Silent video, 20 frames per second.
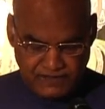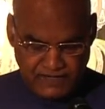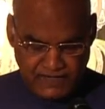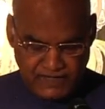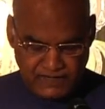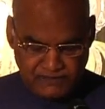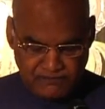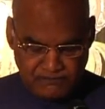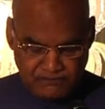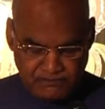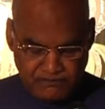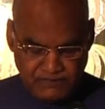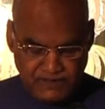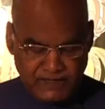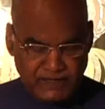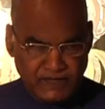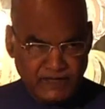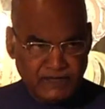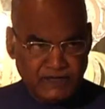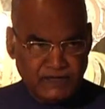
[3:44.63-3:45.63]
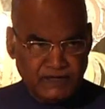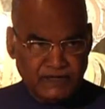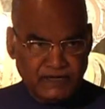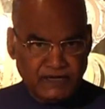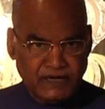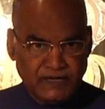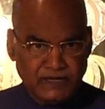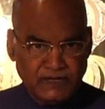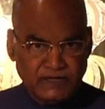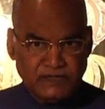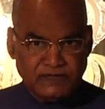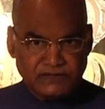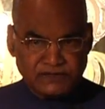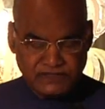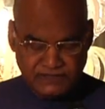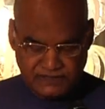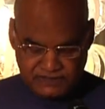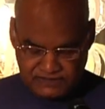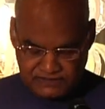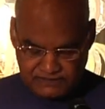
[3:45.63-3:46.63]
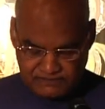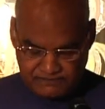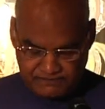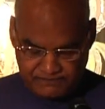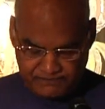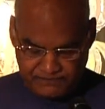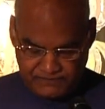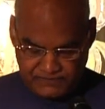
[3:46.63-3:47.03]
and Make in India initiative.